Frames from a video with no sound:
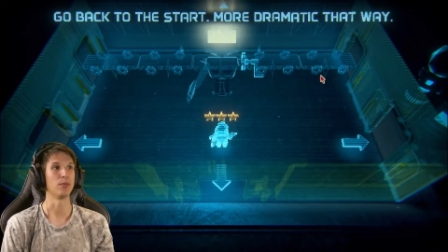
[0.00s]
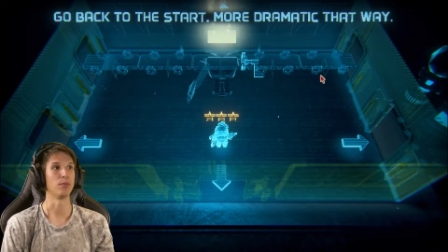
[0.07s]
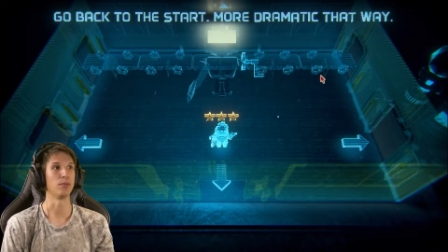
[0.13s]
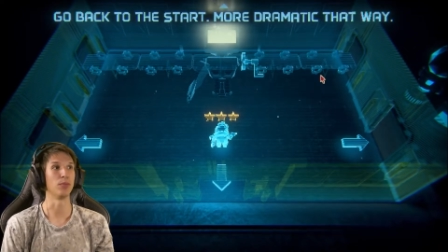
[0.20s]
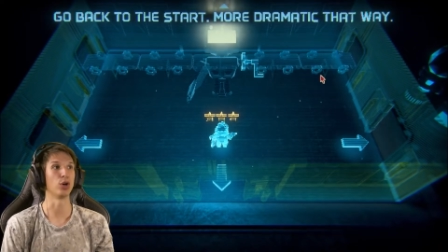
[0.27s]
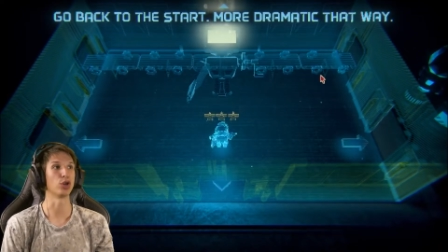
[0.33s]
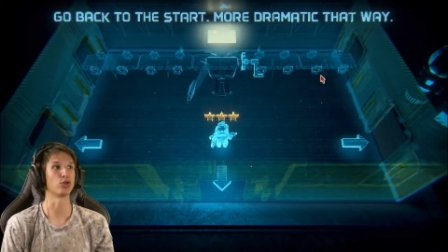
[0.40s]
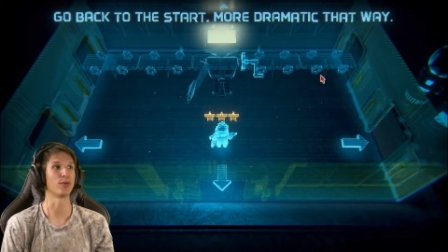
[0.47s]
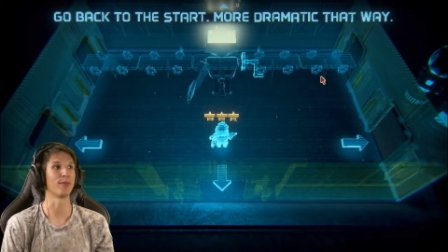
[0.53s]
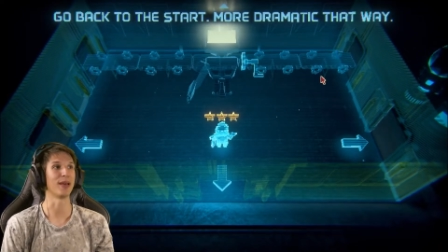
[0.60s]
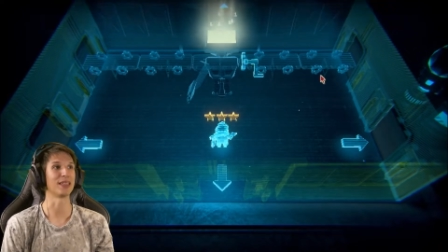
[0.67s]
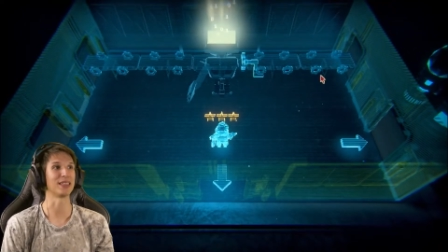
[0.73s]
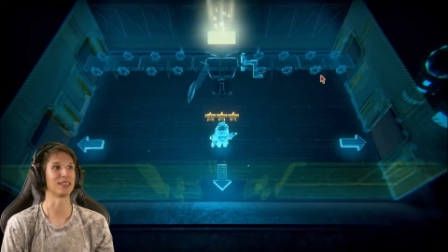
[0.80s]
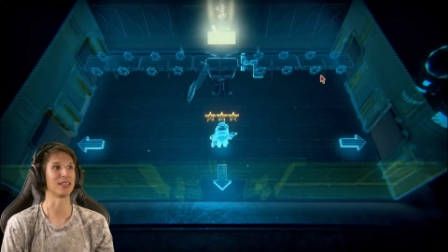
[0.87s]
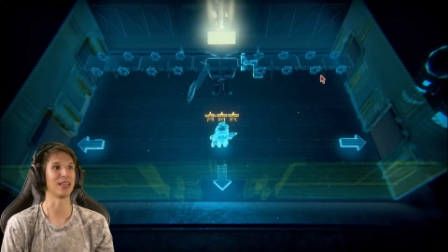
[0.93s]
More
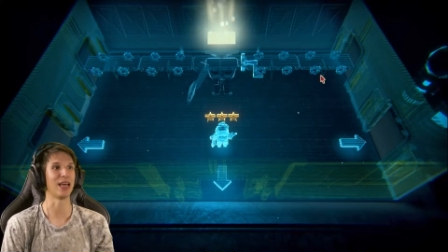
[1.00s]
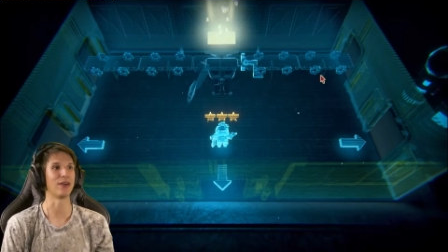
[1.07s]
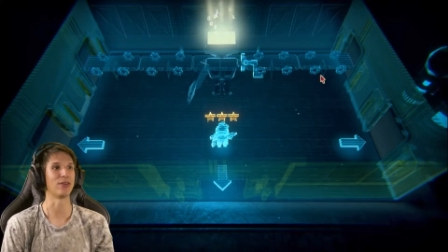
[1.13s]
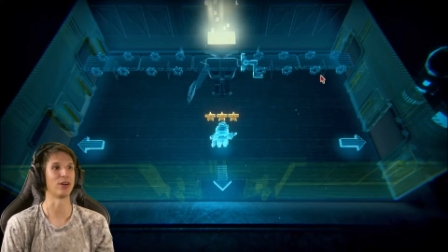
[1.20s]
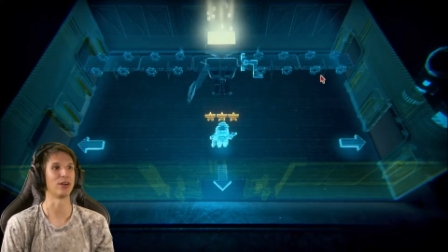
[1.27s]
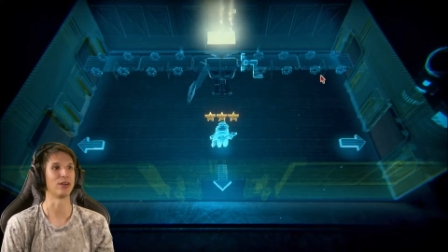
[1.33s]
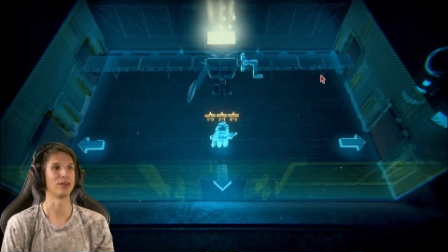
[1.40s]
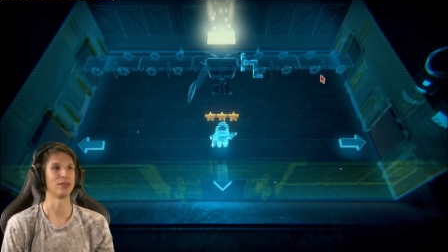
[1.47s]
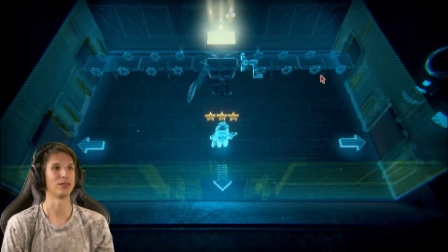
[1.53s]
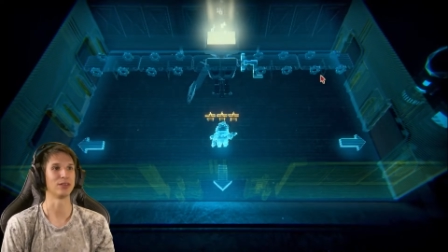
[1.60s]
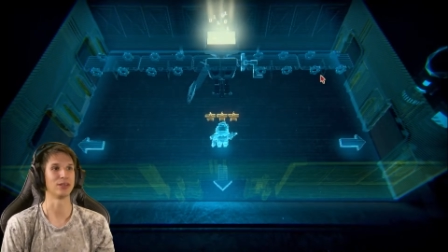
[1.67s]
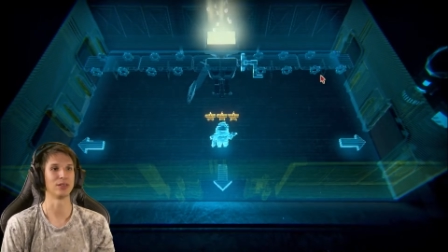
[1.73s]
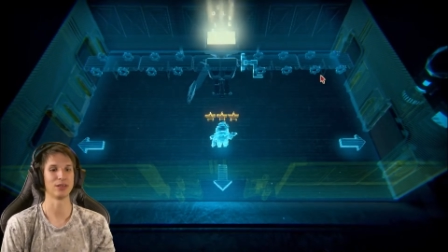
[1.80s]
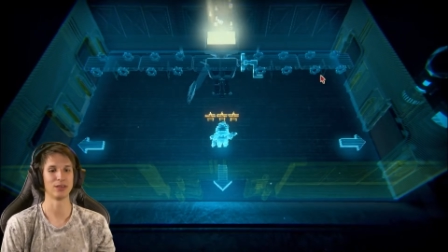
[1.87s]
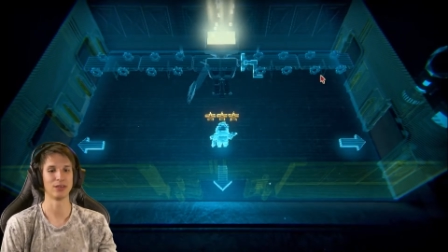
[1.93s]
dramatic than ever.
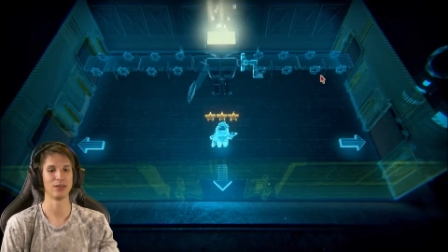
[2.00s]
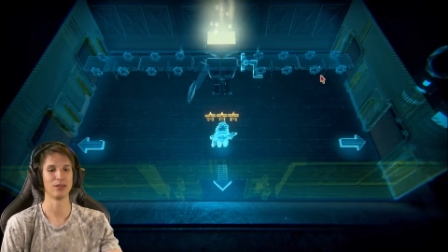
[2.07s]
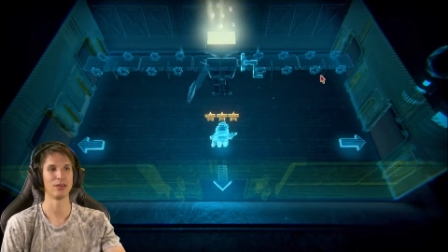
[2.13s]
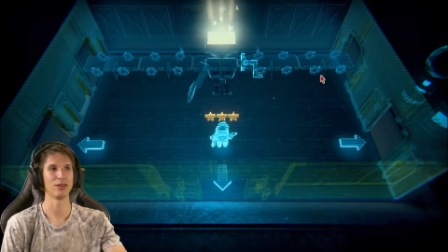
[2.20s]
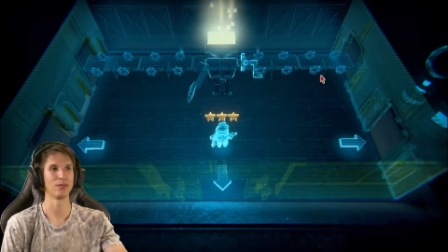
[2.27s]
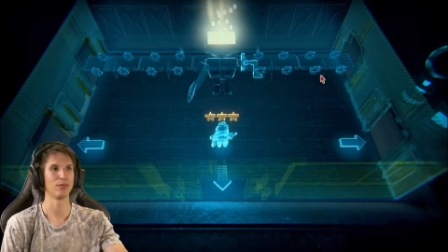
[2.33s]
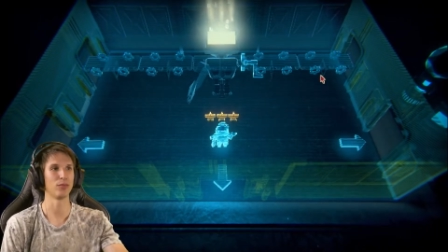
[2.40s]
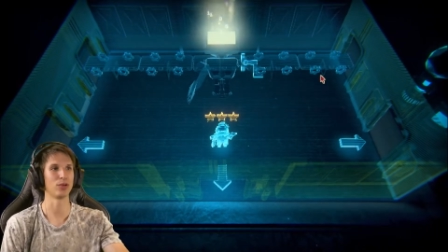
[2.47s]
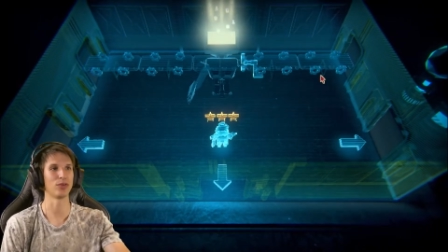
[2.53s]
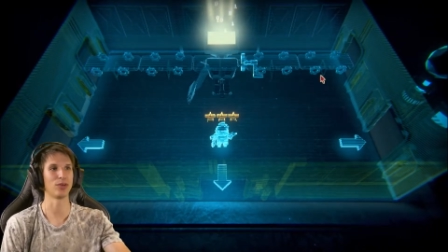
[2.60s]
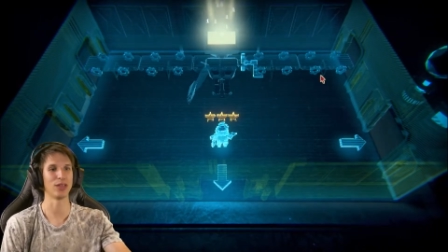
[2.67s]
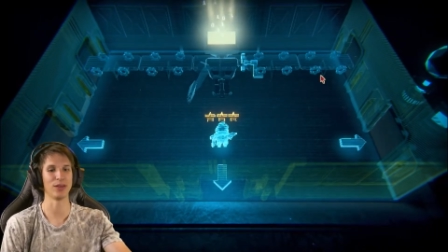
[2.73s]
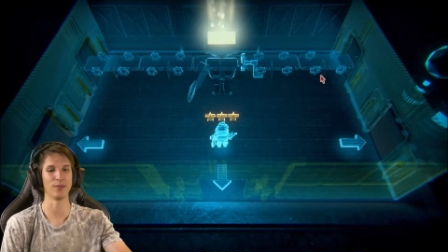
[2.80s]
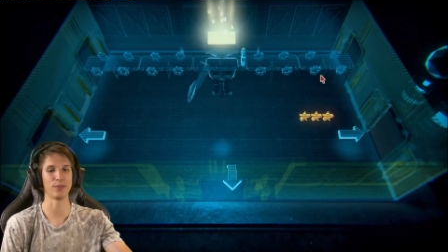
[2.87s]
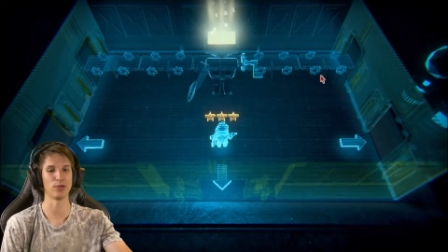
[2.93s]
More
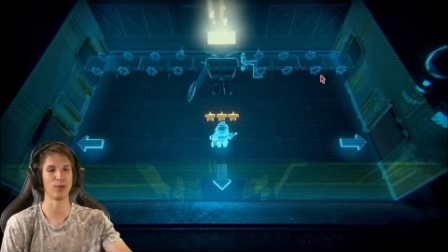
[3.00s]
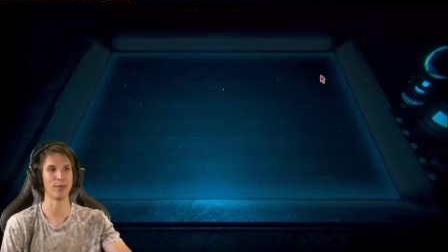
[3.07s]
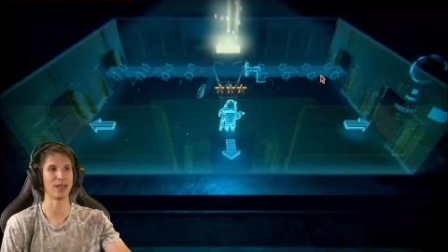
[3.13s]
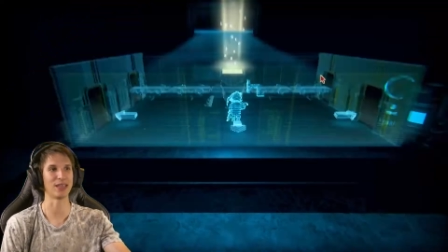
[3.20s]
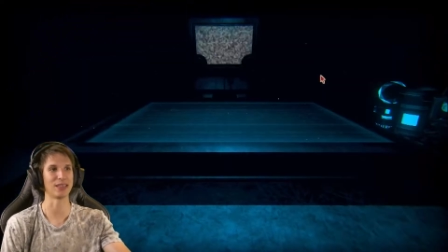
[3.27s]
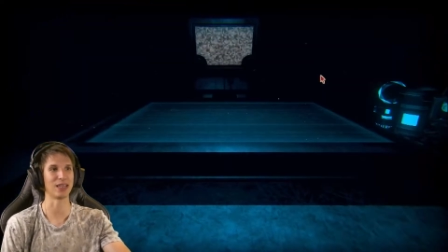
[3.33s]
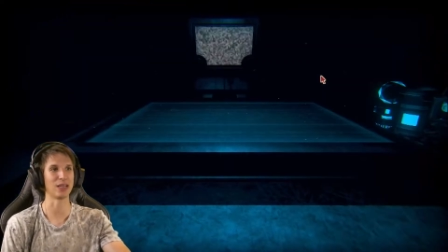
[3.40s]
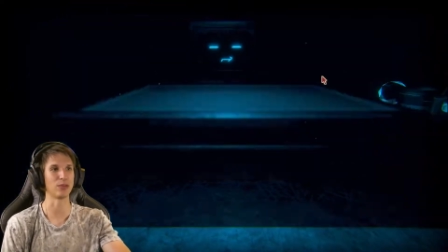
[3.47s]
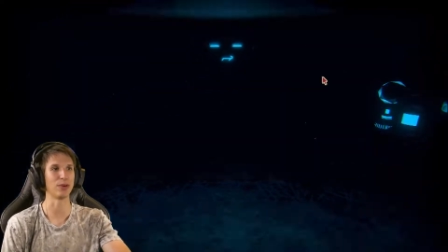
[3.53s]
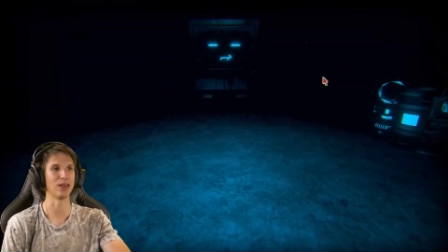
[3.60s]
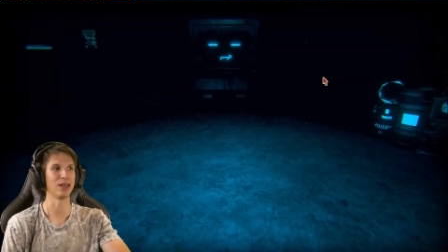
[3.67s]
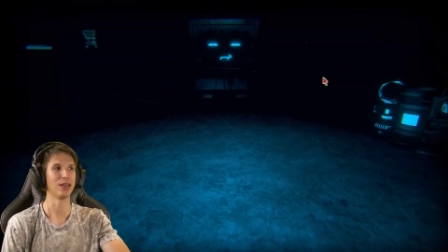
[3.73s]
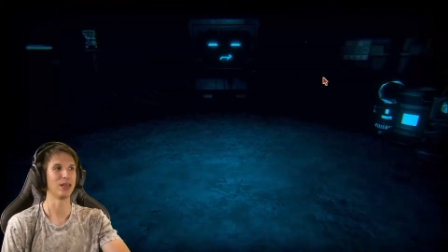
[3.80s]
dra dramatic that way.